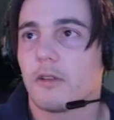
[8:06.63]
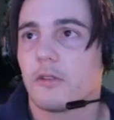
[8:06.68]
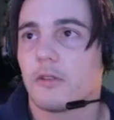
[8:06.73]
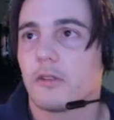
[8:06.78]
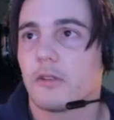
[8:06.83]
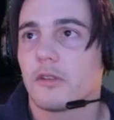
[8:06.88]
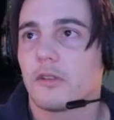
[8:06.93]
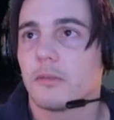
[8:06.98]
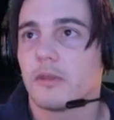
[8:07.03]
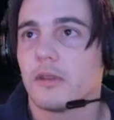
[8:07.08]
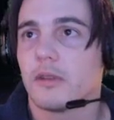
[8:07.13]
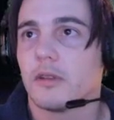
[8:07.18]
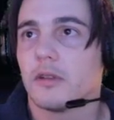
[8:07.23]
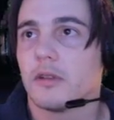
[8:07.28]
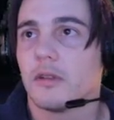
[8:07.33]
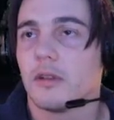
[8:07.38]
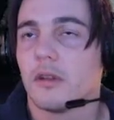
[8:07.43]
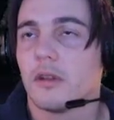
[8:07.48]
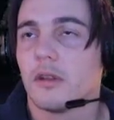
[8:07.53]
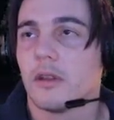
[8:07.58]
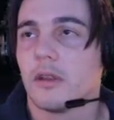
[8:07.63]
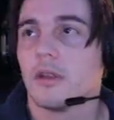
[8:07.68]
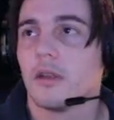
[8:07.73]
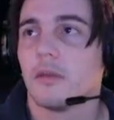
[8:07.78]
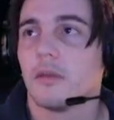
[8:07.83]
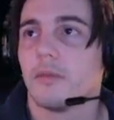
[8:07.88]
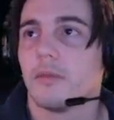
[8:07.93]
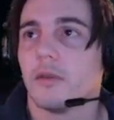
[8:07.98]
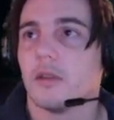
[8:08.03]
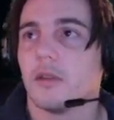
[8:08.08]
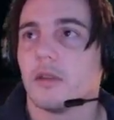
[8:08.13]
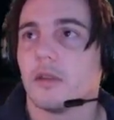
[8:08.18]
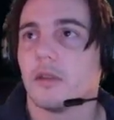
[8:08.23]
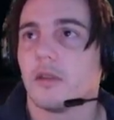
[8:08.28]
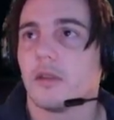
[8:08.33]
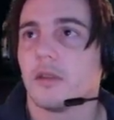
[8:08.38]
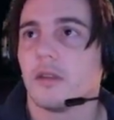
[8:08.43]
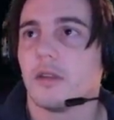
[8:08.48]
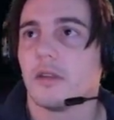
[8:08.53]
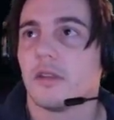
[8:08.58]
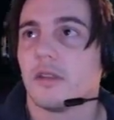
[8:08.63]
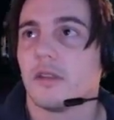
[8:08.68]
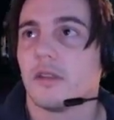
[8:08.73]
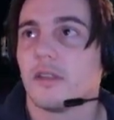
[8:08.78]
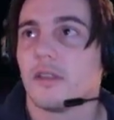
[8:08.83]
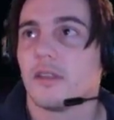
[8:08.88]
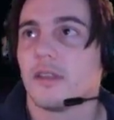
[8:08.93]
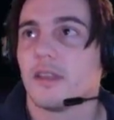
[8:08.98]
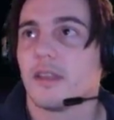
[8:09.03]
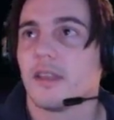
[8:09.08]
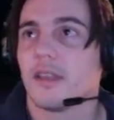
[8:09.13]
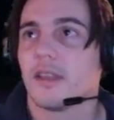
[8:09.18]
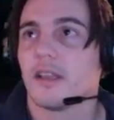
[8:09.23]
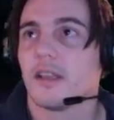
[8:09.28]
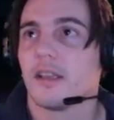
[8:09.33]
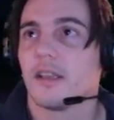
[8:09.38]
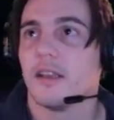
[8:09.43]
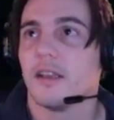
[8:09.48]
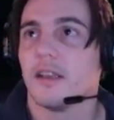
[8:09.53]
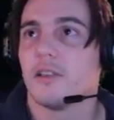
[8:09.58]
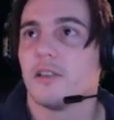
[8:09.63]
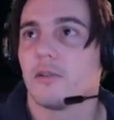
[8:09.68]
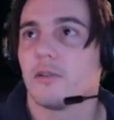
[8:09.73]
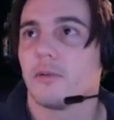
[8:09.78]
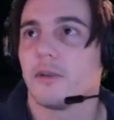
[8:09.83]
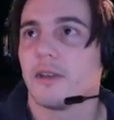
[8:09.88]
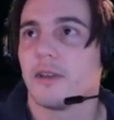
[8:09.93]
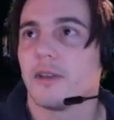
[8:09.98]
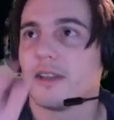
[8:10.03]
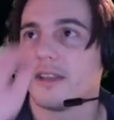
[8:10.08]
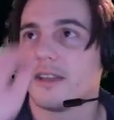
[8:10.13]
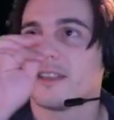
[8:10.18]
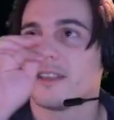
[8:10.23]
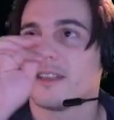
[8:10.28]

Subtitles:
or something. But either way,